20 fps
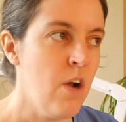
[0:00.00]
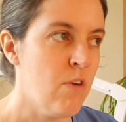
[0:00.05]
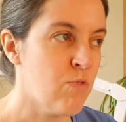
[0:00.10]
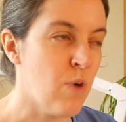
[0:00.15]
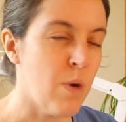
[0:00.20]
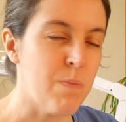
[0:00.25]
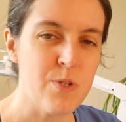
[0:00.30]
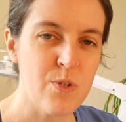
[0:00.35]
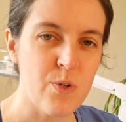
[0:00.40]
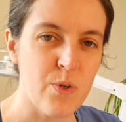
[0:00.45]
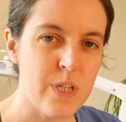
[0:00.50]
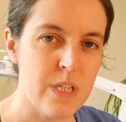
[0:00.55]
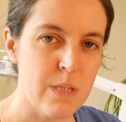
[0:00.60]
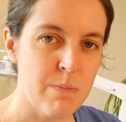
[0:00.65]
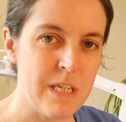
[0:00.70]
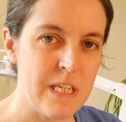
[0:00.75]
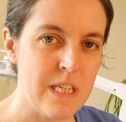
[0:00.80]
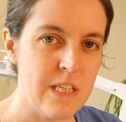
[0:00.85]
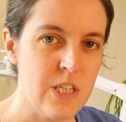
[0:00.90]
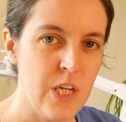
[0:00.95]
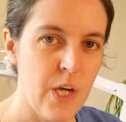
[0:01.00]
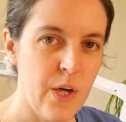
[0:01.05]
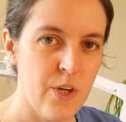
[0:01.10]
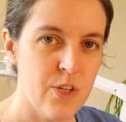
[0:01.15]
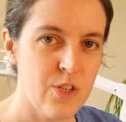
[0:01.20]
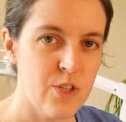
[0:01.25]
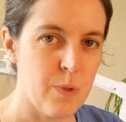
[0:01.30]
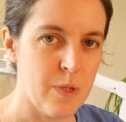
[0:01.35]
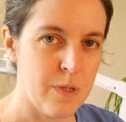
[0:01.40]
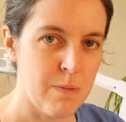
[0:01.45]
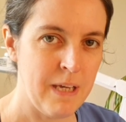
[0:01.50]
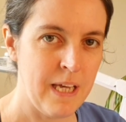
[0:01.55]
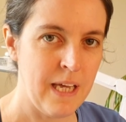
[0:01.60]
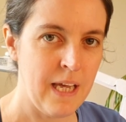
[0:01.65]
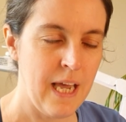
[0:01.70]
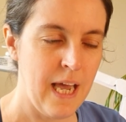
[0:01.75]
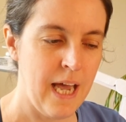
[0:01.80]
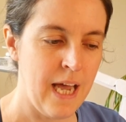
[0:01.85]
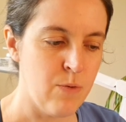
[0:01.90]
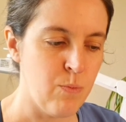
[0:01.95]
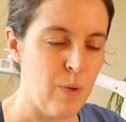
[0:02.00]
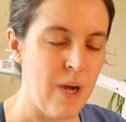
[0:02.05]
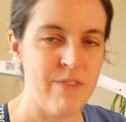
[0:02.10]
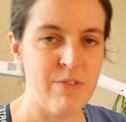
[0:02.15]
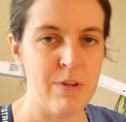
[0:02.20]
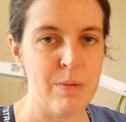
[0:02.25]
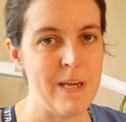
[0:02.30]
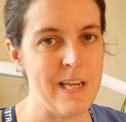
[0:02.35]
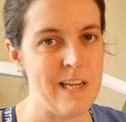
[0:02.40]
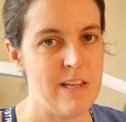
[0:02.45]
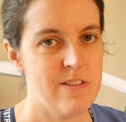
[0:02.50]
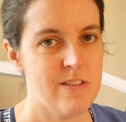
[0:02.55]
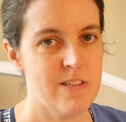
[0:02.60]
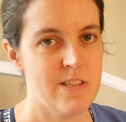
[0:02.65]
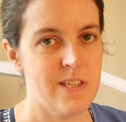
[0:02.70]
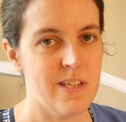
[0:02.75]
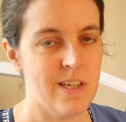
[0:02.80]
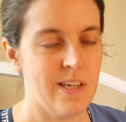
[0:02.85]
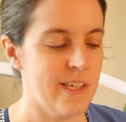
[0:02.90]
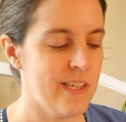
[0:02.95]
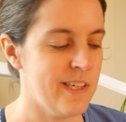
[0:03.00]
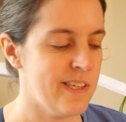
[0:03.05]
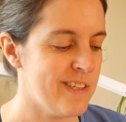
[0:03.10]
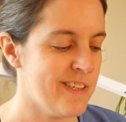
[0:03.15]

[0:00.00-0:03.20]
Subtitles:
Rob has already been in touch with me and we're having pizza tonight.